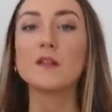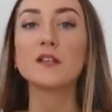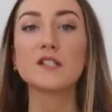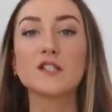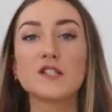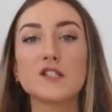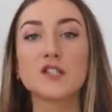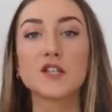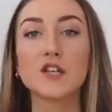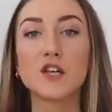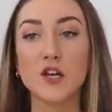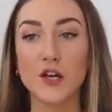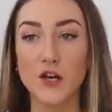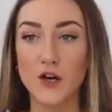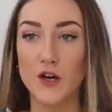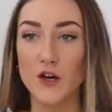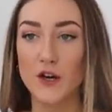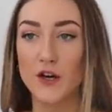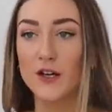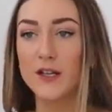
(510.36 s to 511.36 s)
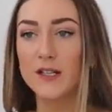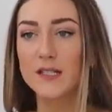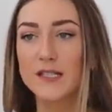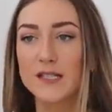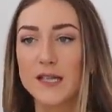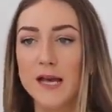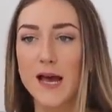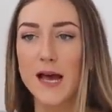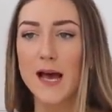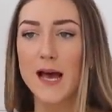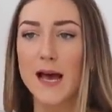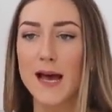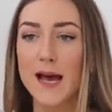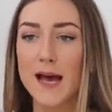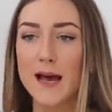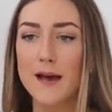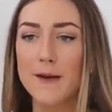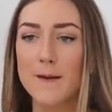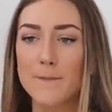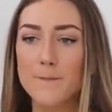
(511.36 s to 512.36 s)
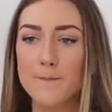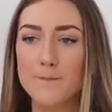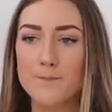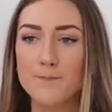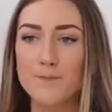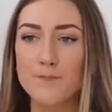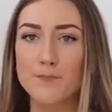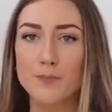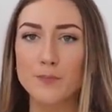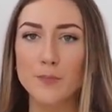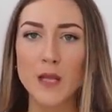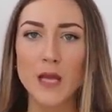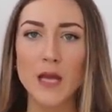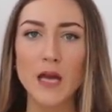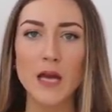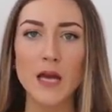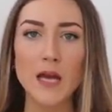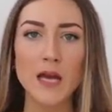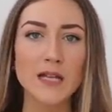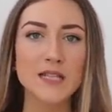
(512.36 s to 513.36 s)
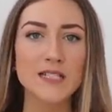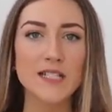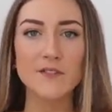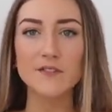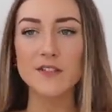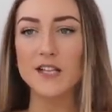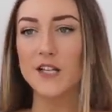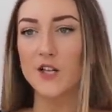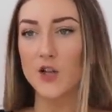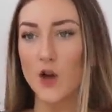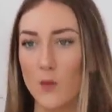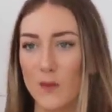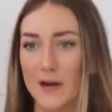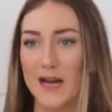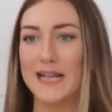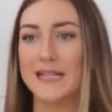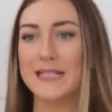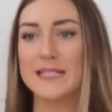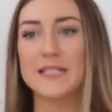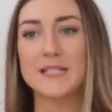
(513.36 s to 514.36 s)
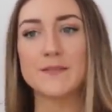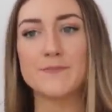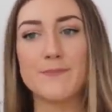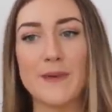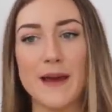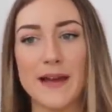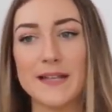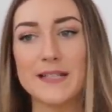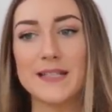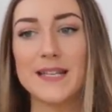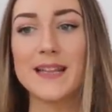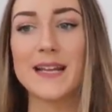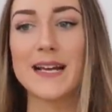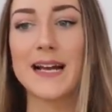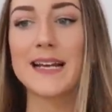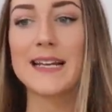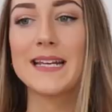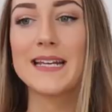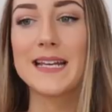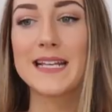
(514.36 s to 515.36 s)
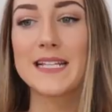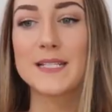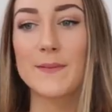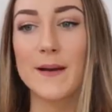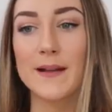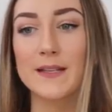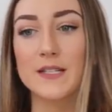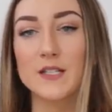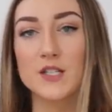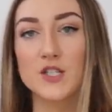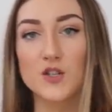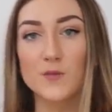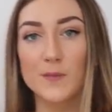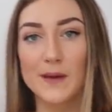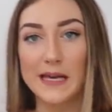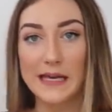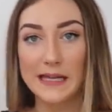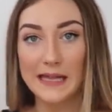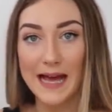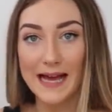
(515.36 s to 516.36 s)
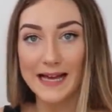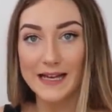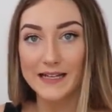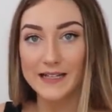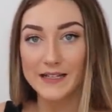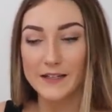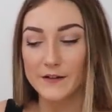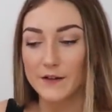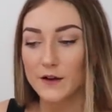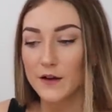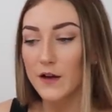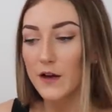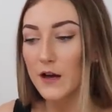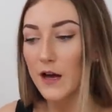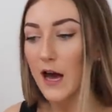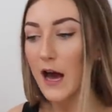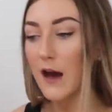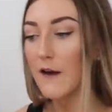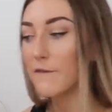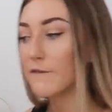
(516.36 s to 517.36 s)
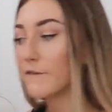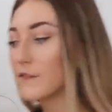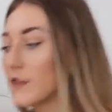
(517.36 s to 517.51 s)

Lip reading: The skirt, it's definitely not what I expected. Like, I didn't expect it to be like a